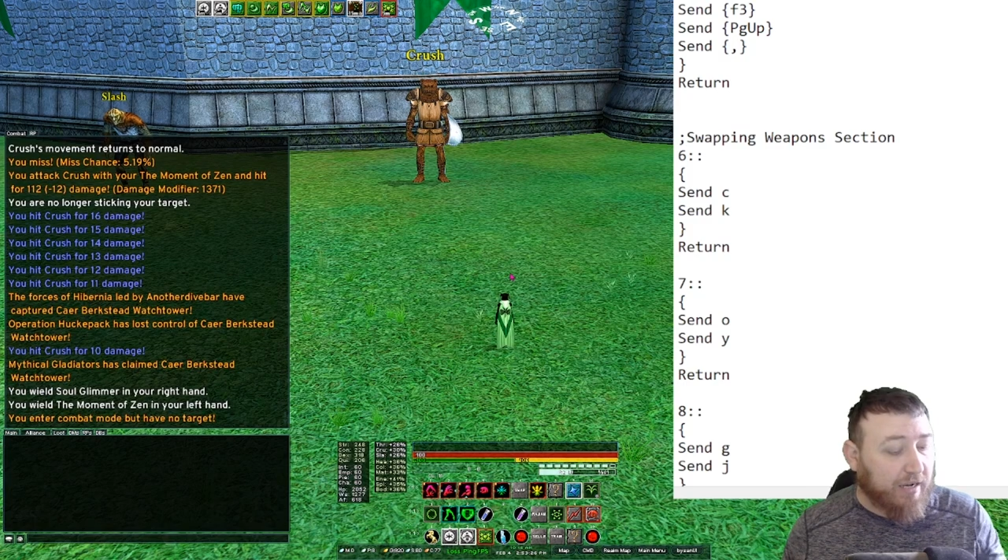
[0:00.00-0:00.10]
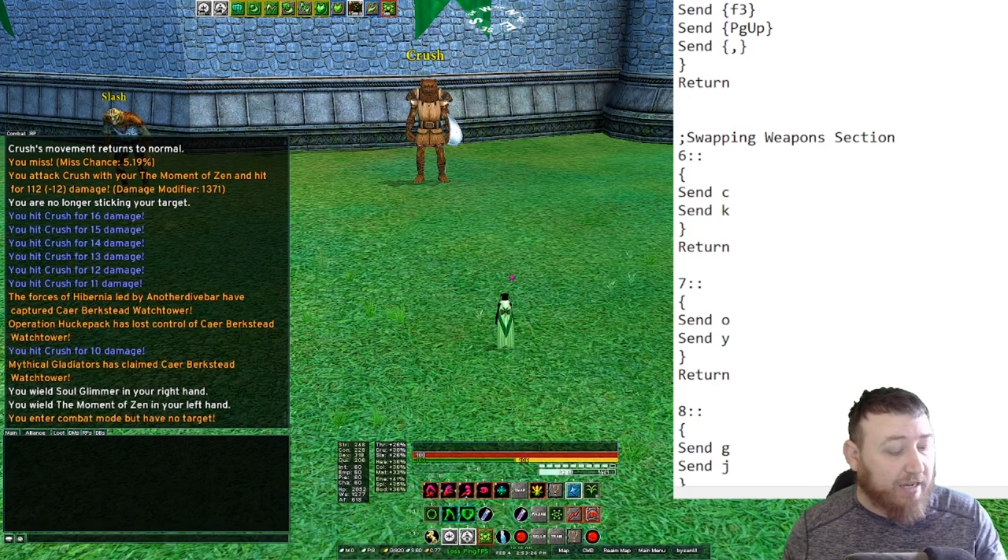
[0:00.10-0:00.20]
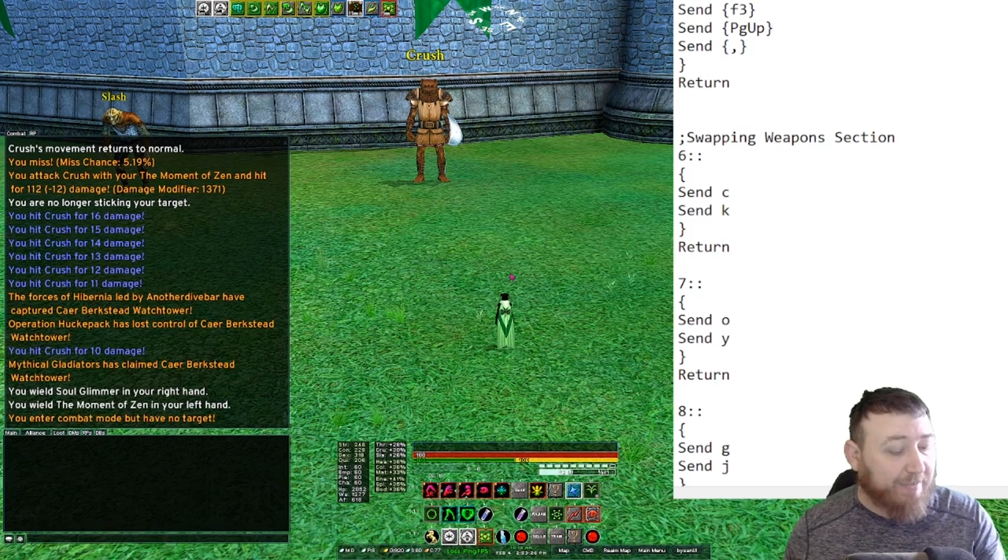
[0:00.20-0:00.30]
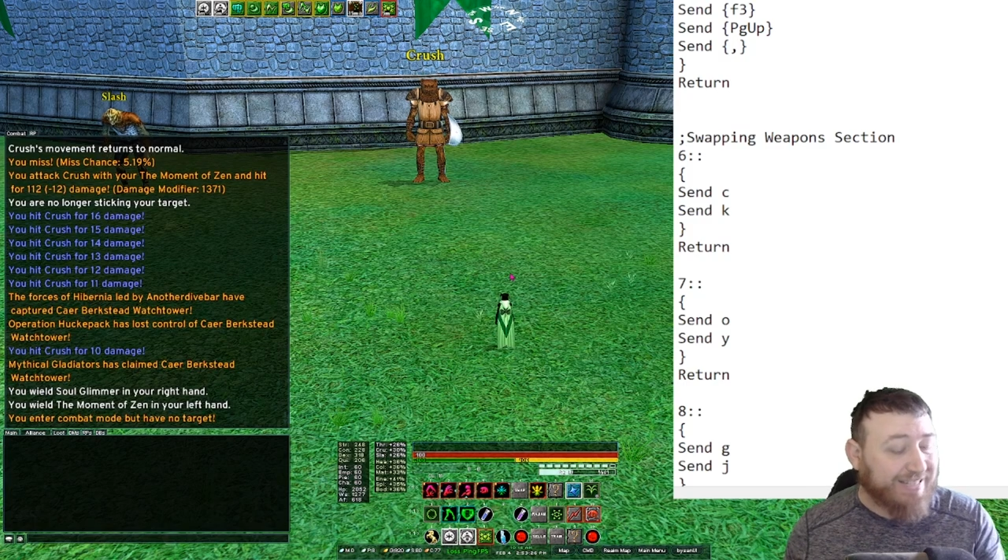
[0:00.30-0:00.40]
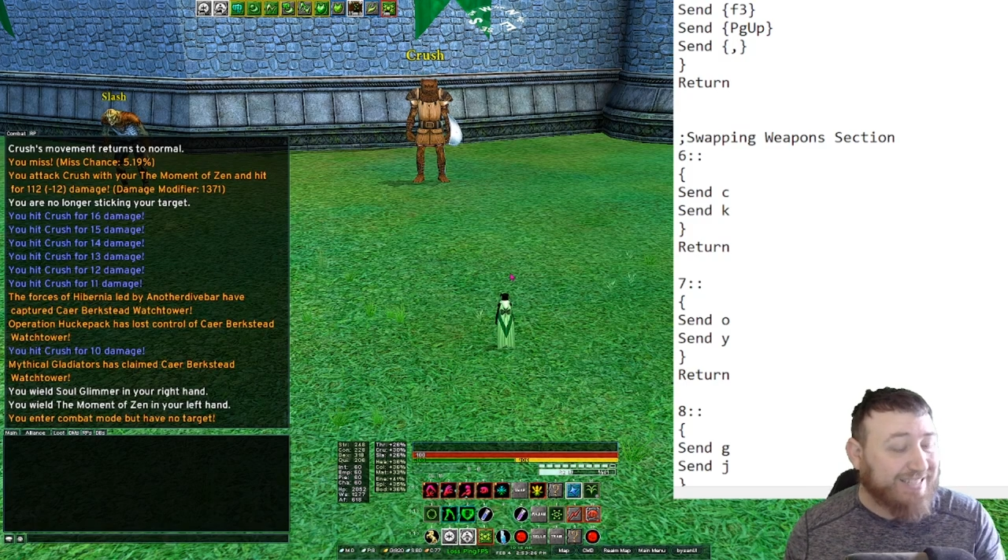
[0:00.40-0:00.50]
I
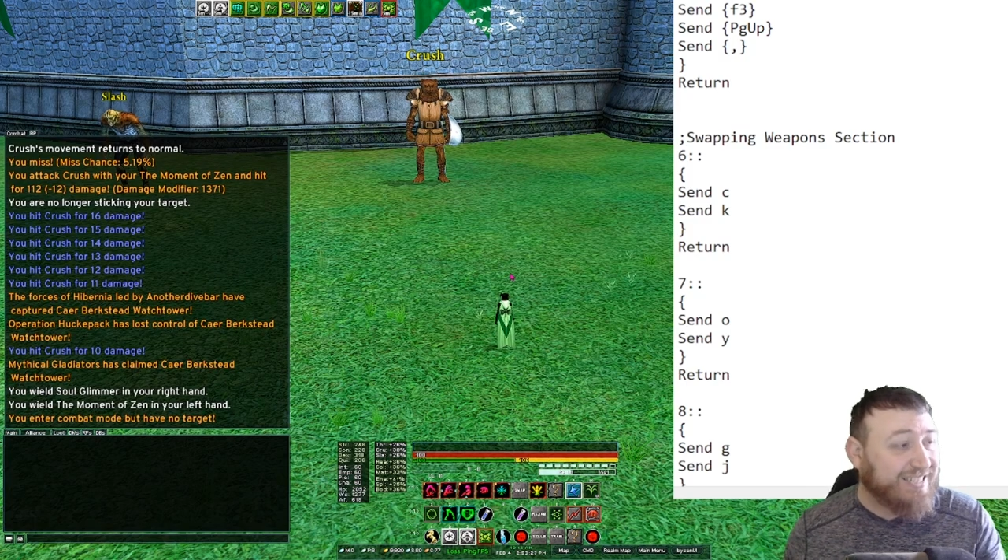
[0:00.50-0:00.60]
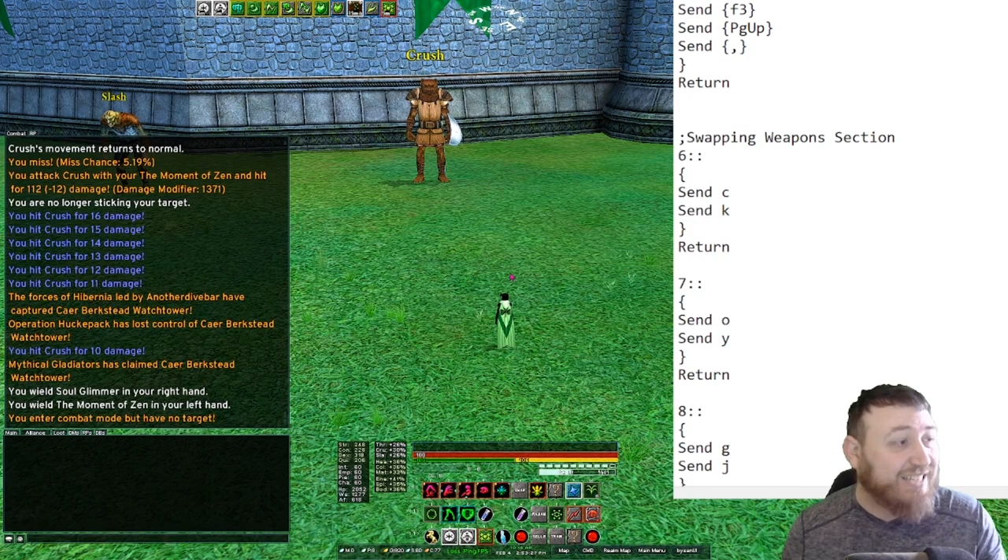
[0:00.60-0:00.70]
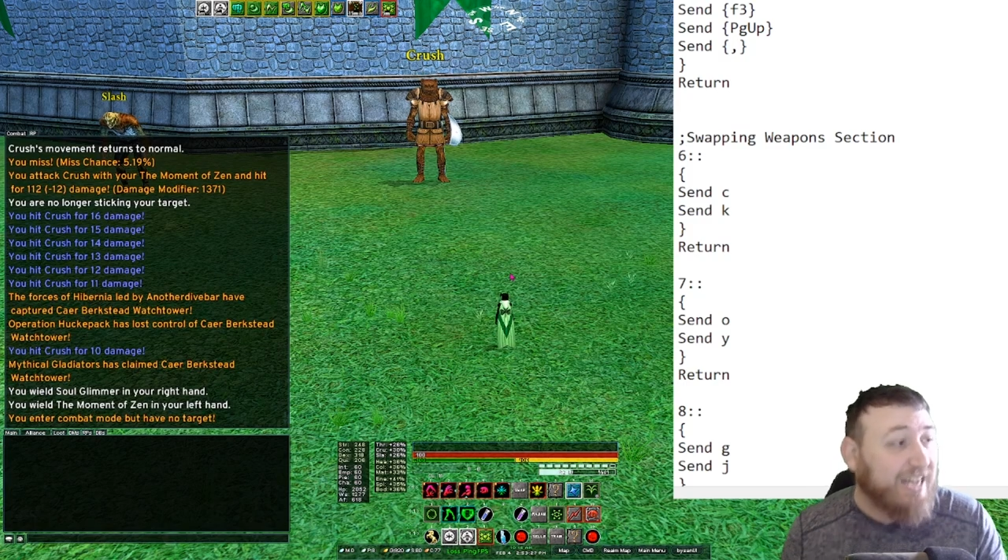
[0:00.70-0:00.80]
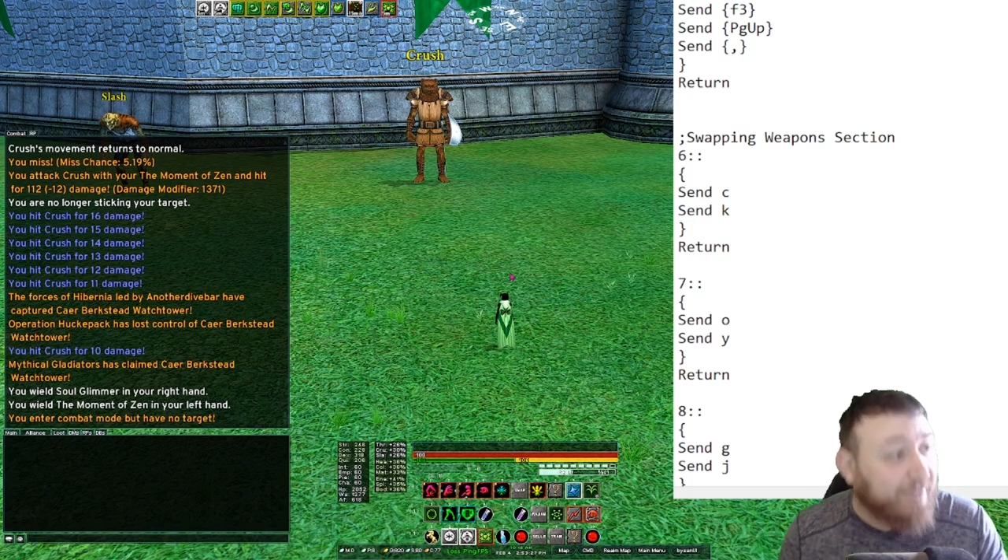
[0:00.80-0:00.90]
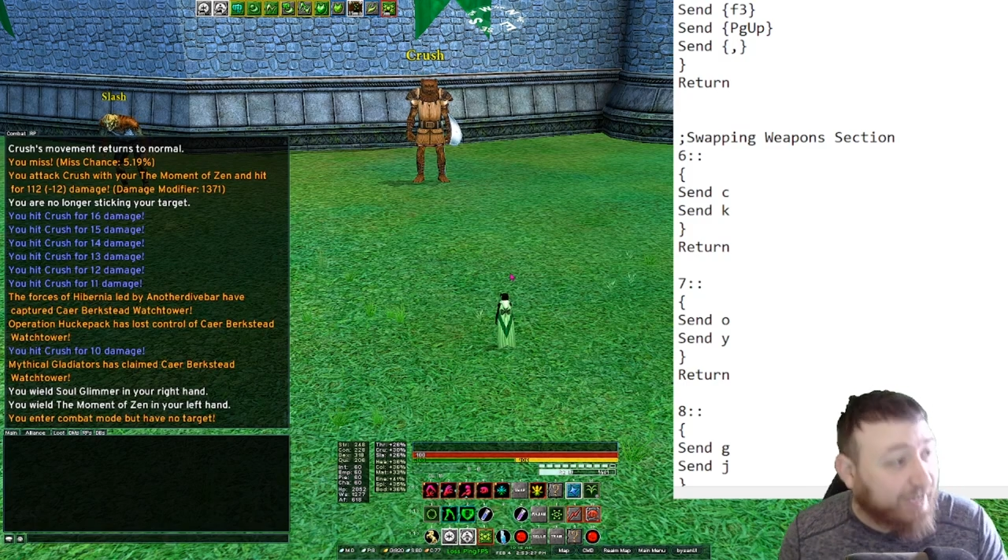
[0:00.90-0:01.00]
hit my
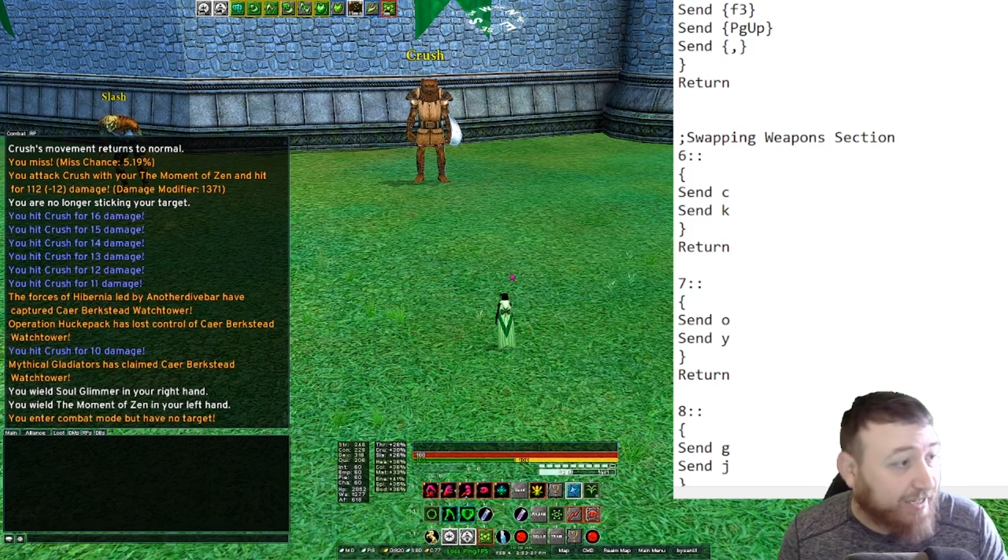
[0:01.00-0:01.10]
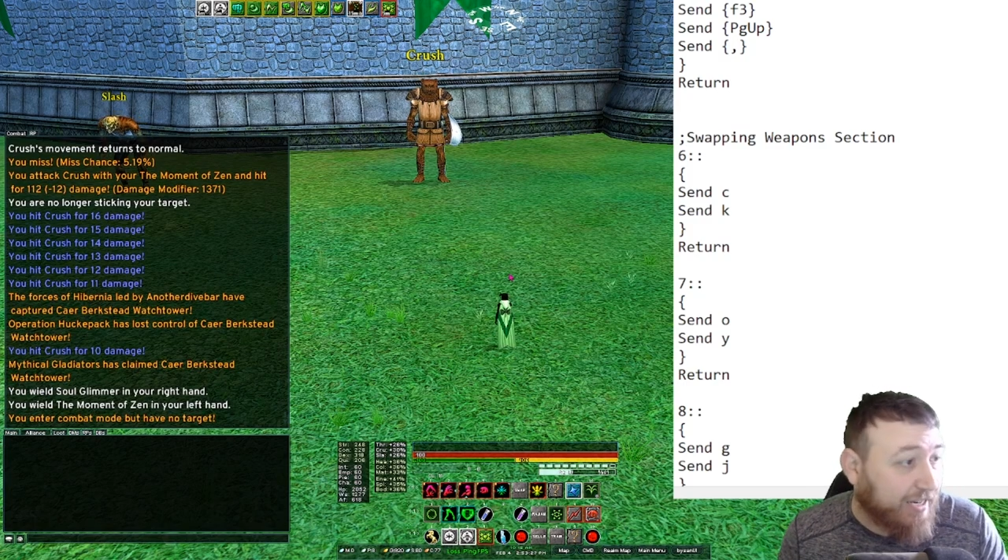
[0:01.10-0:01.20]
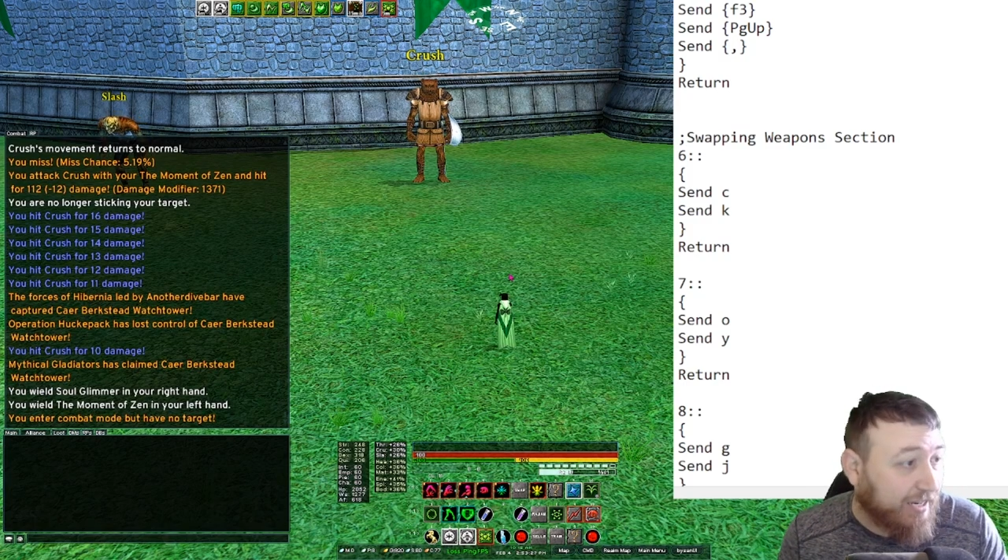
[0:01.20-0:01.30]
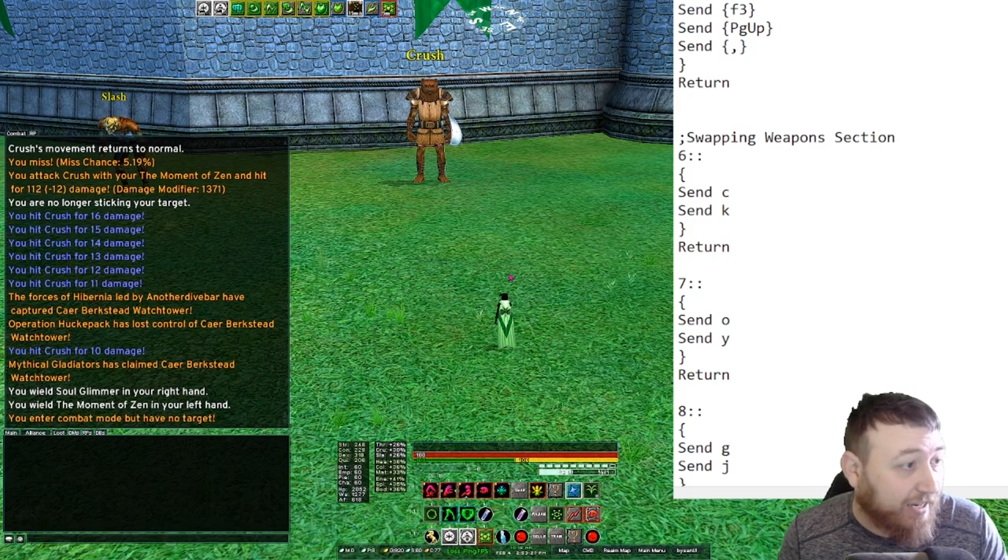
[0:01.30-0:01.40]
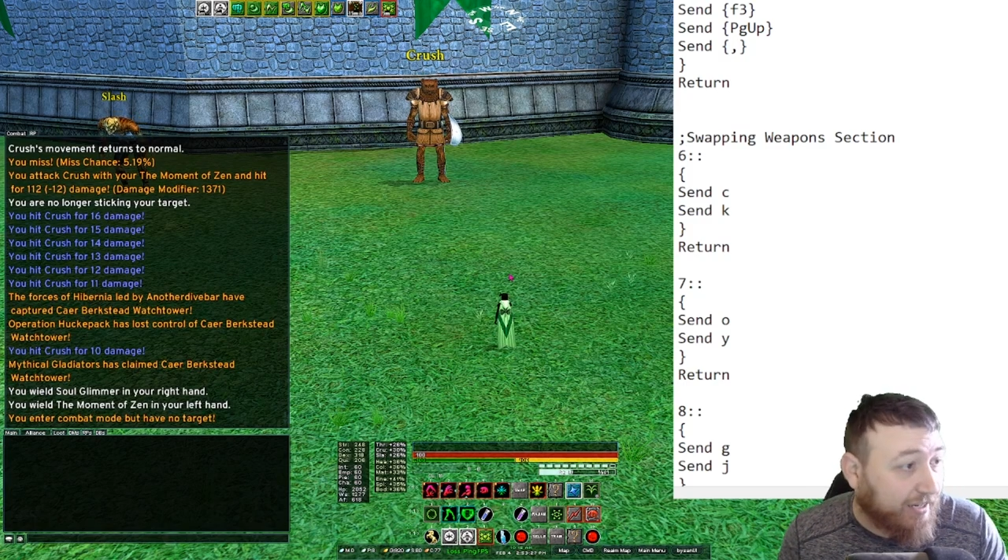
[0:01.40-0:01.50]
seven
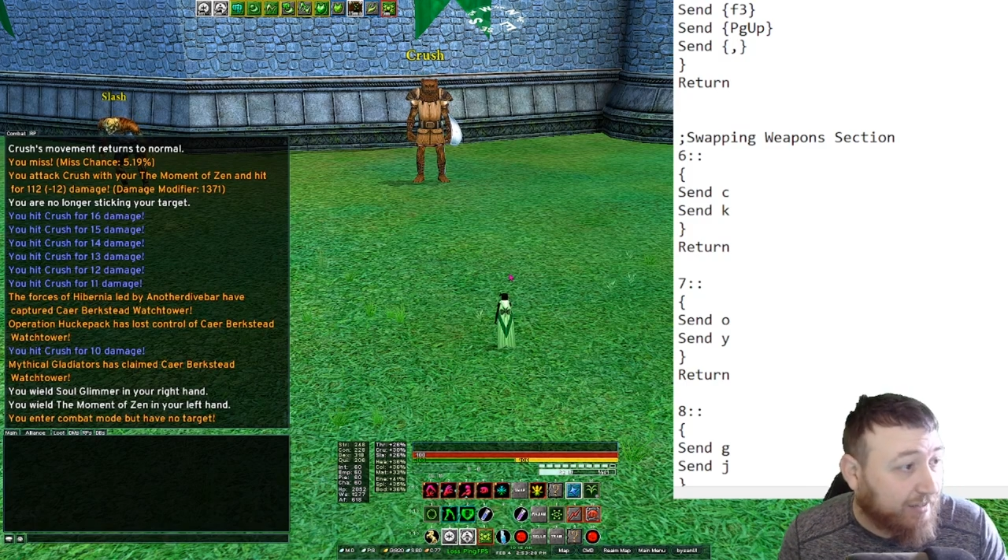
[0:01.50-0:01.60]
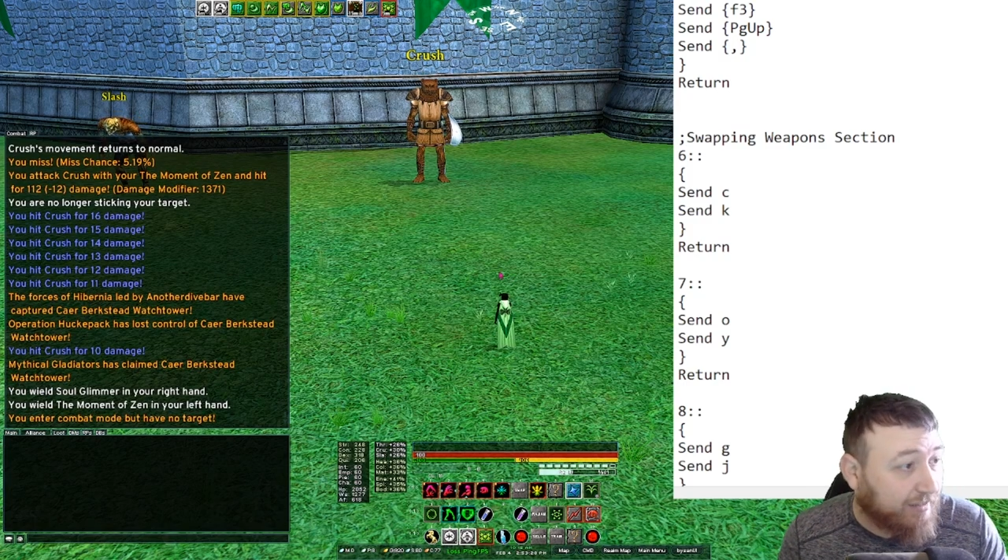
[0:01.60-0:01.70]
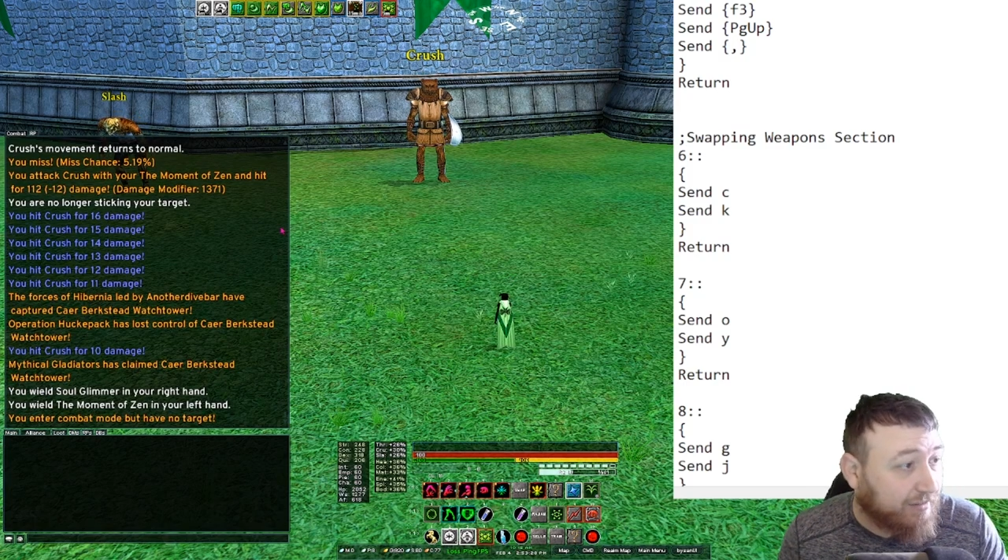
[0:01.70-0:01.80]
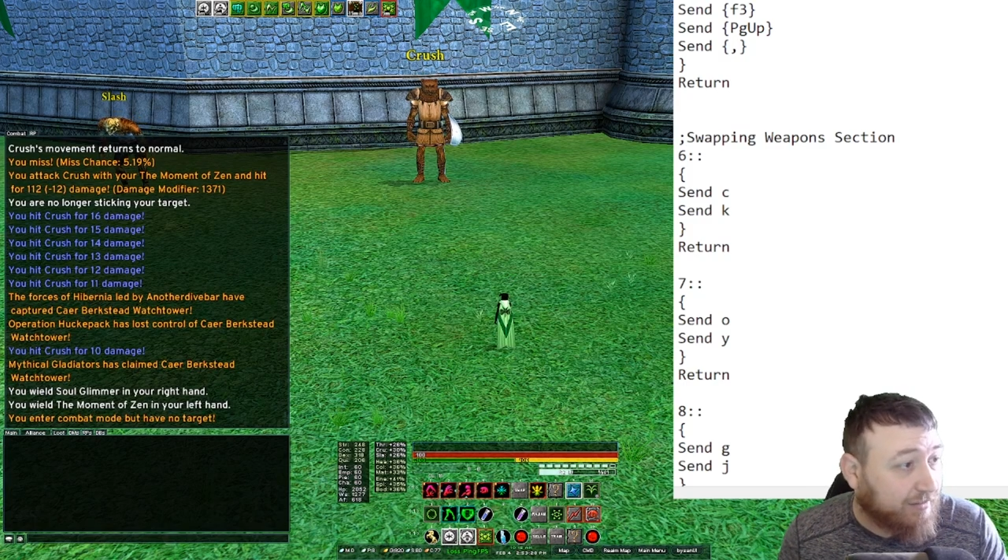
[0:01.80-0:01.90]
key.